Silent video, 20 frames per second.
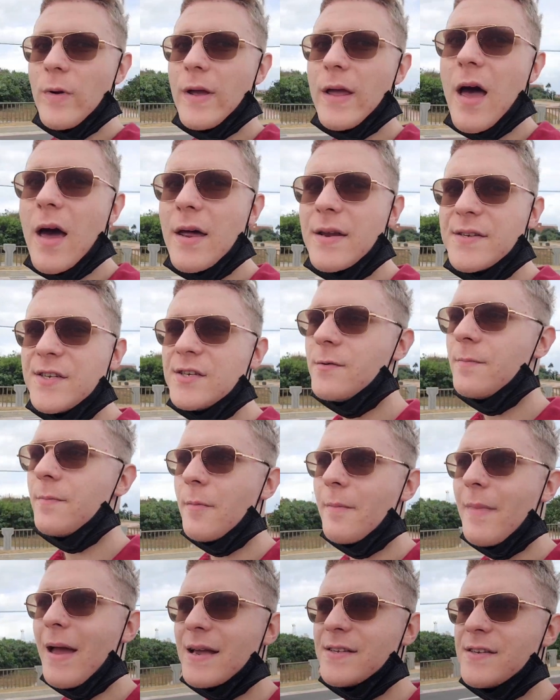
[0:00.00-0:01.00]
got a
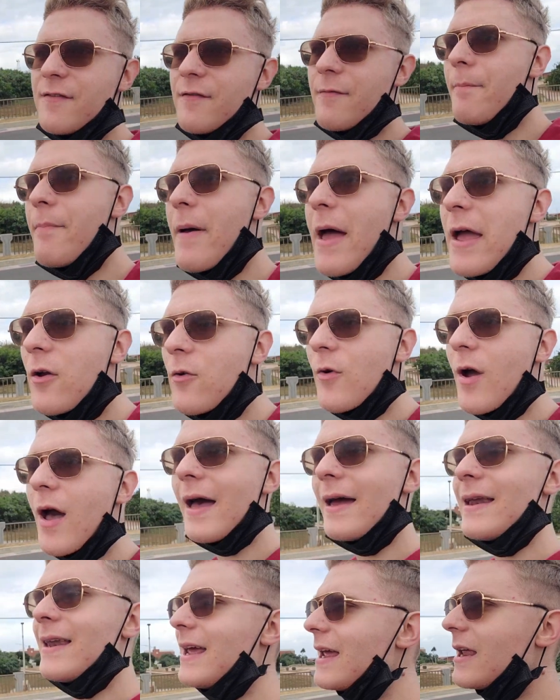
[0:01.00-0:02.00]
super massive bike
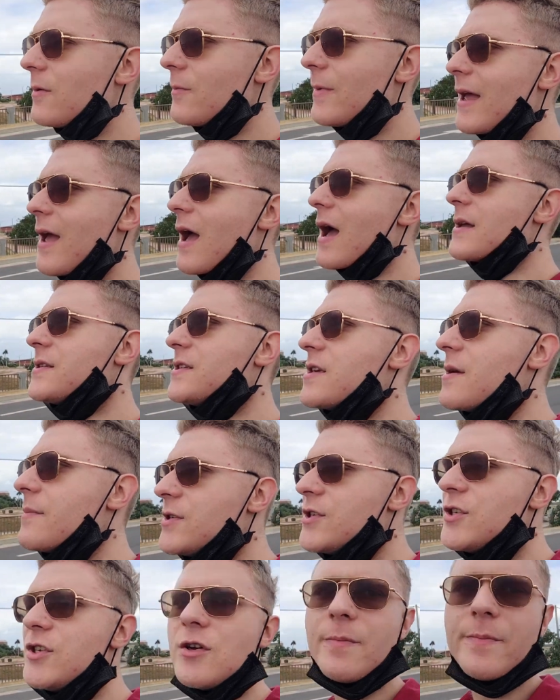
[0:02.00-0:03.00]
ride in, we got some
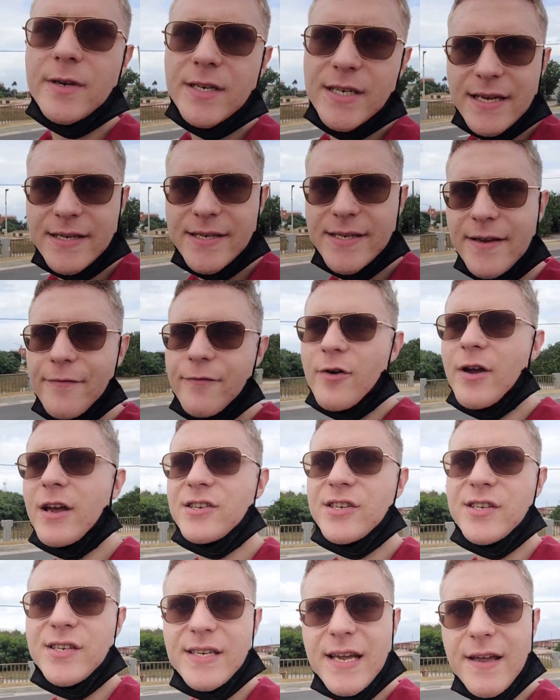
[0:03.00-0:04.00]
super tasty
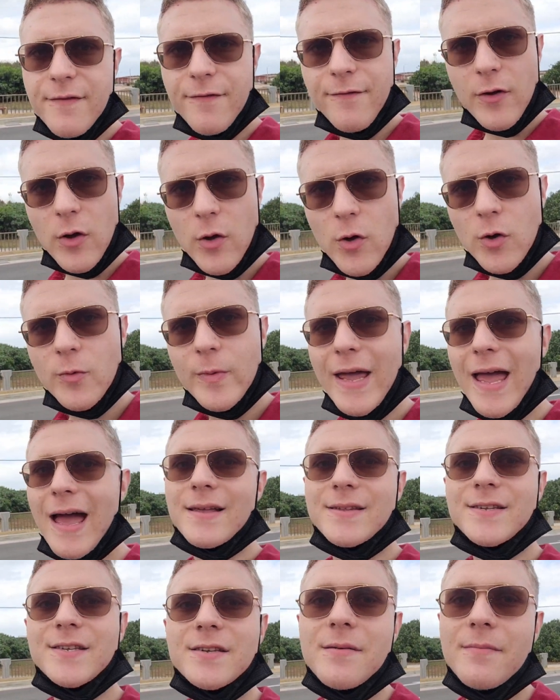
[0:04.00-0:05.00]
fresh seafood, we
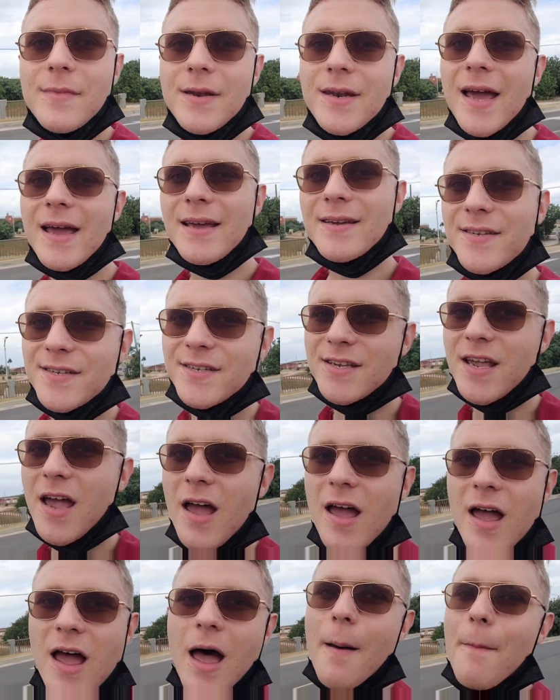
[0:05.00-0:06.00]
got some nice
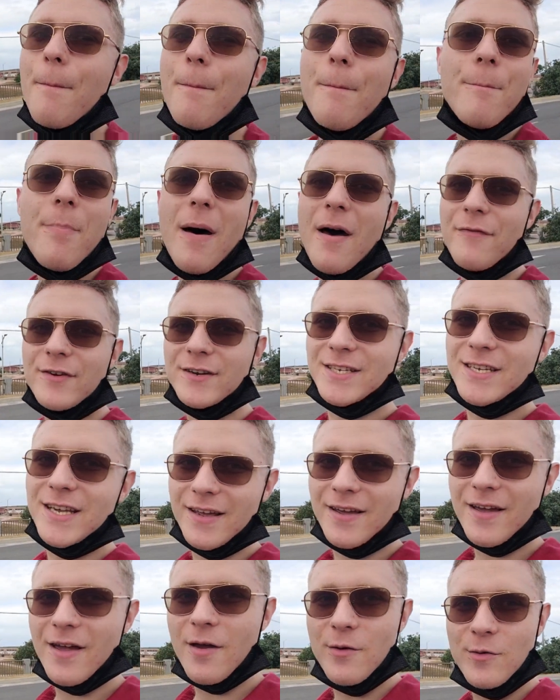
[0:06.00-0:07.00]

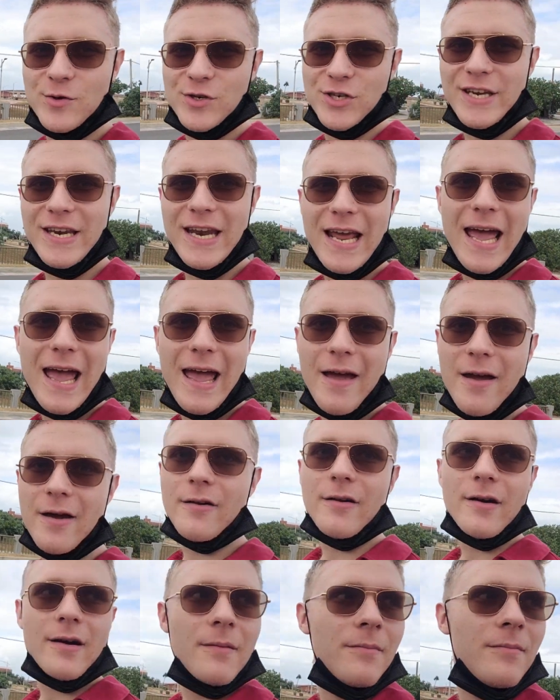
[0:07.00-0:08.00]
buffeting ocean air,